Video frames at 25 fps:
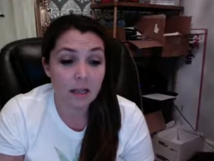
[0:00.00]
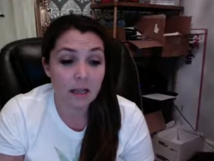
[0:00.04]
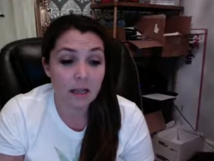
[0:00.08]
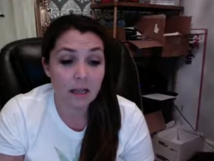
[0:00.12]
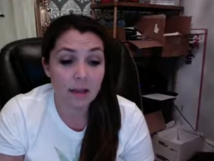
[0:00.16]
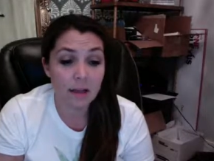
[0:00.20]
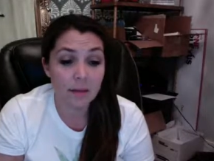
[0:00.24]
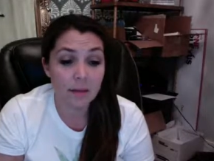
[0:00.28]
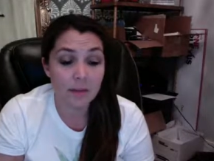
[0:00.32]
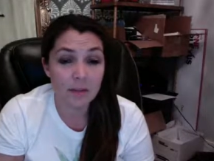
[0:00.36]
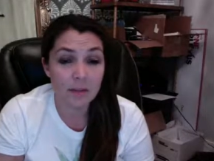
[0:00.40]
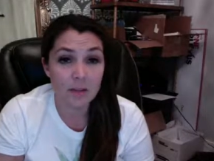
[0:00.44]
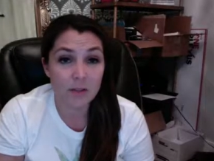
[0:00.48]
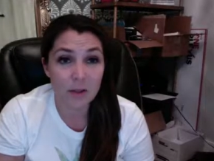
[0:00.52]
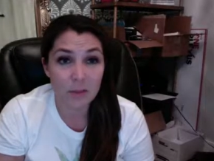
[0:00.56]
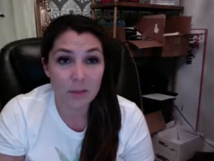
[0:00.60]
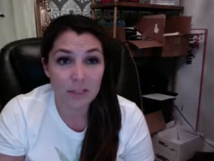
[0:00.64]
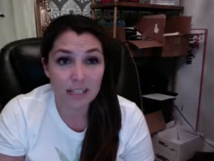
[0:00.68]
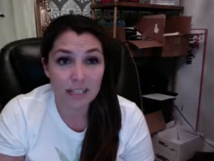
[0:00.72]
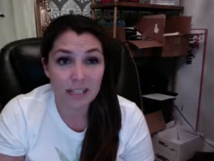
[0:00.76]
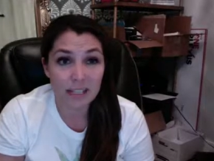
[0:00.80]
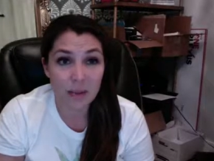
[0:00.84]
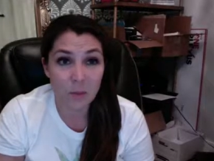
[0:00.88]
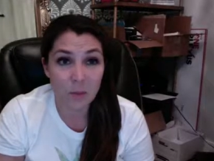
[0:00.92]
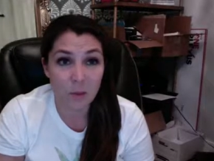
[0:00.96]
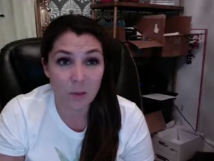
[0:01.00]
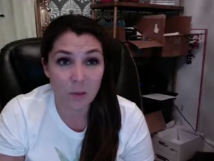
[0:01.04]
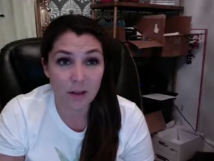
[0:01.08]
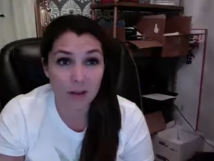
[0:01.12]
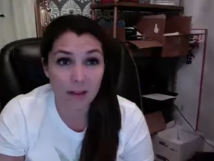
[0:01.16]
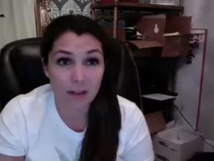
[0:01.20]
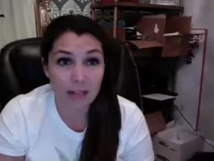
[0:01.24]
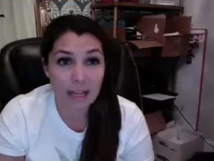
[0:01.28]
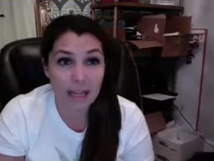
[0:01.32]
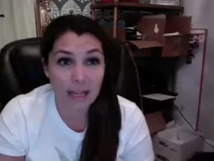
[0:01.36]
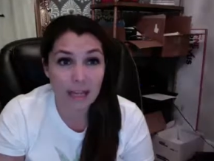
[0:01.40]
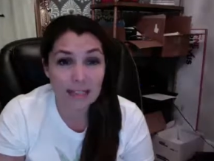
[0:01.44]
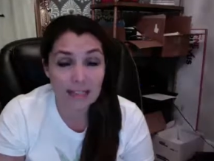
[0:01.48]
So I would say I work
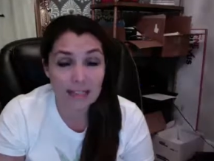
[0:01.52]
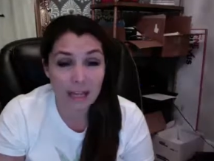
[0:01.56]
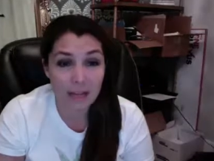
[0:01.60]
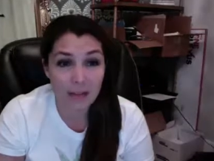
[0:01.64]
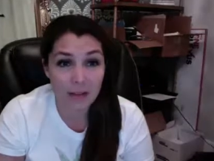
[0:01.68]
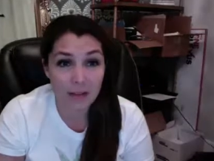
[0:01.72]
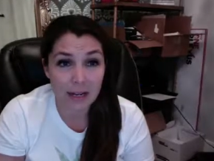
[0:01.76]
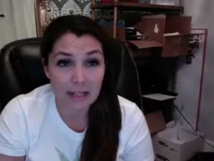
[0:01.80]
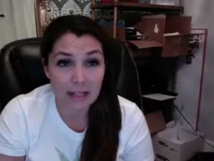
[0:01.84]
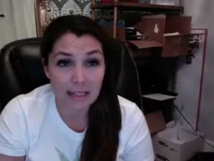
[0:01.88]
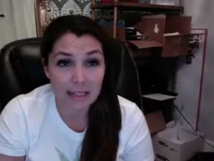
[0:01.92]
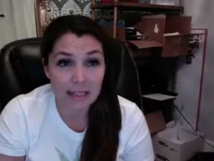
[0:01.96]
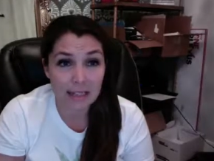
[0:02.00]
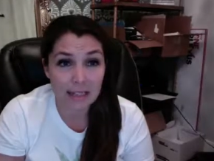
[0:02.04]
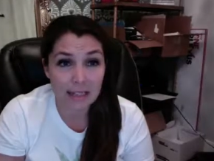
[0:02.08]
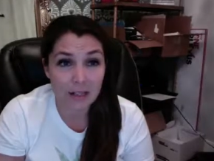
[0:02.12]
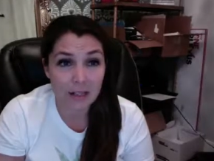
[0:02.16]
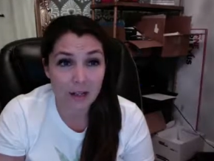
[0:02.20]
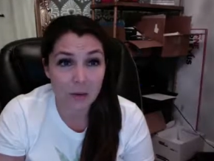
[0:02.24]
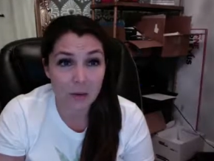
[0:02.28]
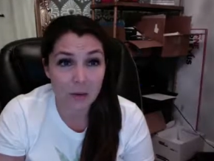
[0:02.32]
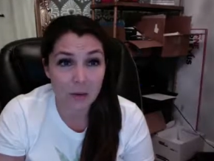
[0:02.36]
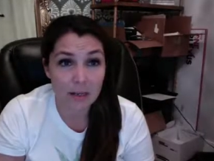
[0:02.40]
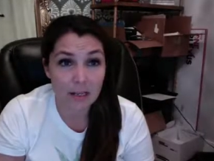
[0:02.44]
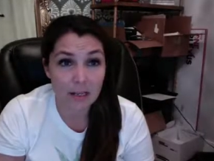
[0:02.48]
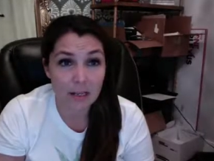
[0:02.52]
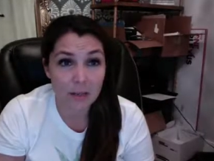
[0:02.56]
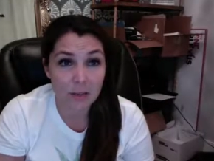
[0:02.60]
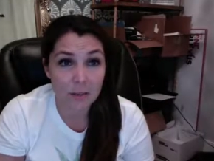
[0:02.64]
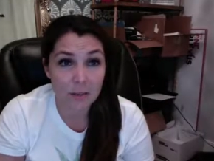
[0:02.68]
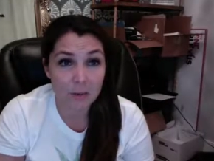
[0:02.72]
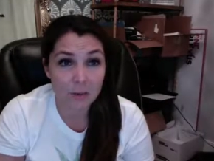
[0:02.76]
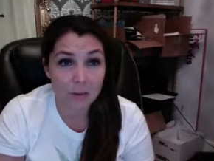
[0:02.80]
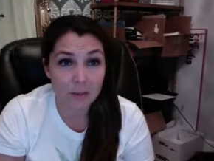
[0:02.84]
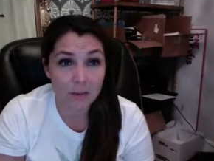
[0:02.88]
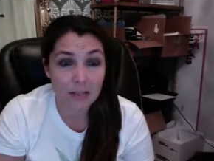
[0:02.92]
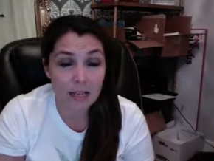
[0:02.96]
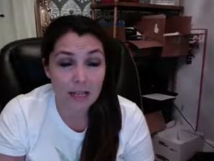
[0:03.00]
less now than I did going to
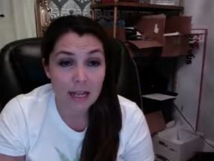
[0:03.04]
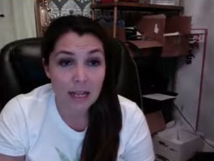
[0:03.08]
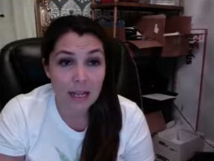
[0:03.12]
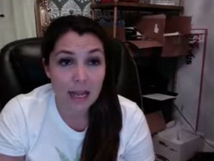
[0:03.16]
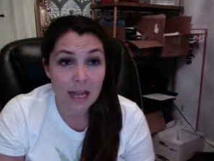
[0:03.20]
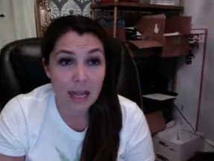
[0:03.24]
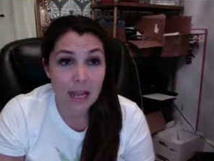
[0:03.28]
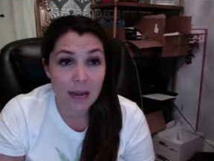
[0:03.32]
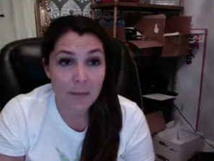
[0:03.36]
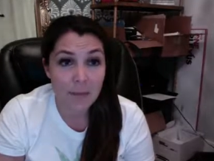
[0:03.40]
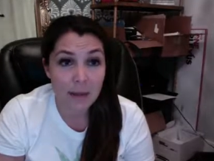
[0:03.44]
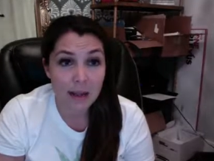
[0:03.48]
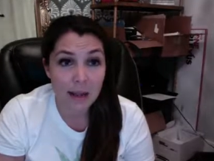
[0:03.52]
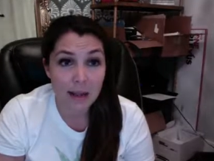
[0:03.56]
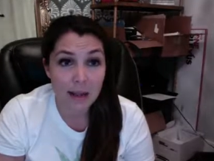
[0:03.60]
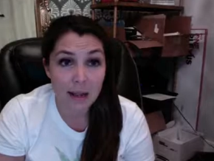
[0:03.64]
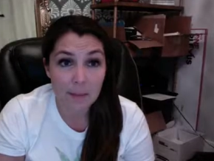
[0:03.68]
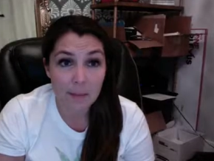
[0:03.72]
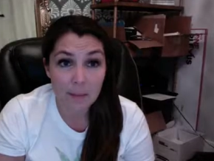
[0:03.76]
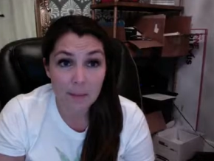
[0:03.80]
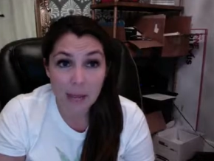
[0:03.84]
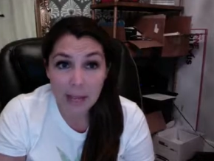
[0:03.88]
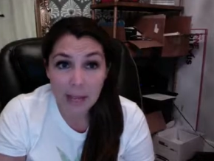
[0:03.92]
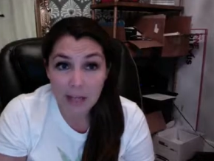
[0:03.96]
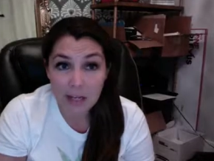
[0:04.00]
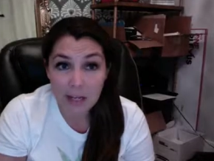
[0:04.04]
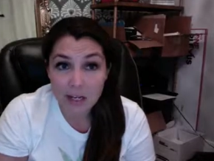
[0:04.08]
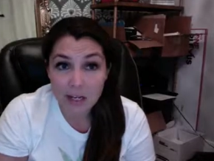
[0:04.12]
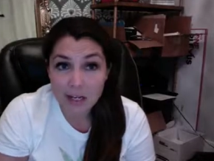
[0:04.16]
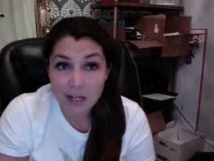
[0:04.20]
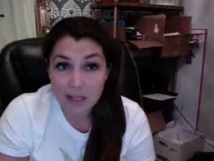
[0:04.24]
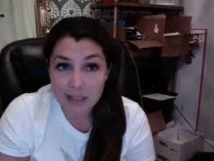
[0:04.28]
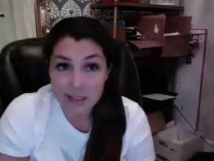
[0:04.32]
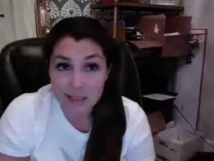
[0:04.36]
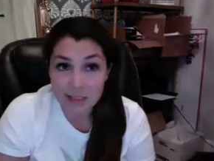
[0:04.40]
Emerald, and my paycheck is